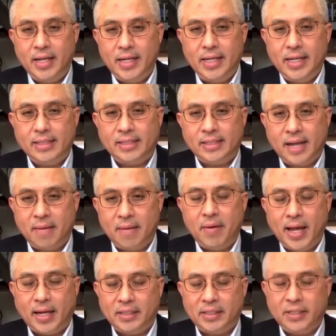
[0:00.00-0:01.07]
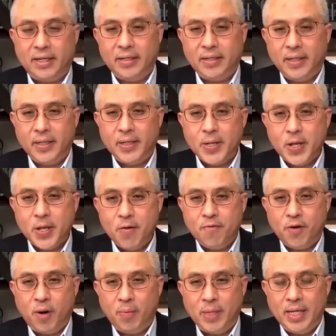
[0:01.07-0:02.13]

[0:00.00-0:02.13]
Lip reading: indeed some action from